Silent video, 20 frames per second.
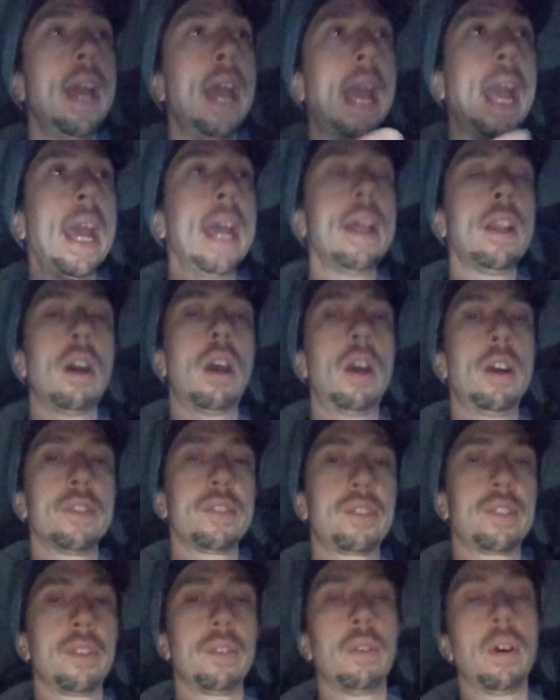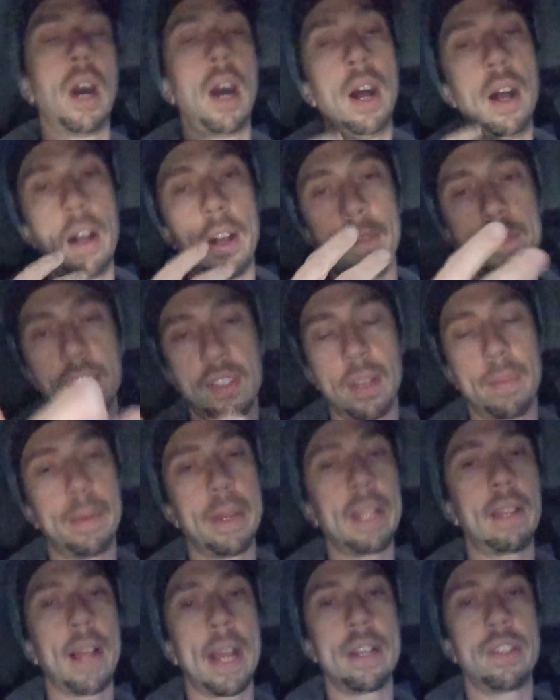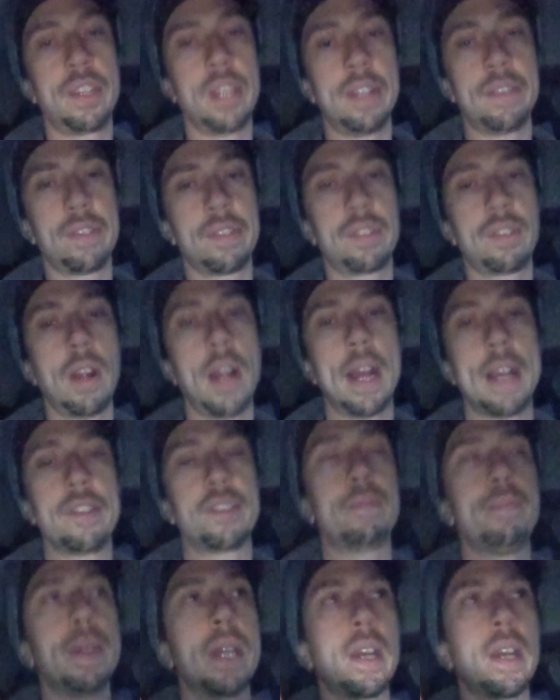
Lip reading: and also of somebody like Jesus Christ,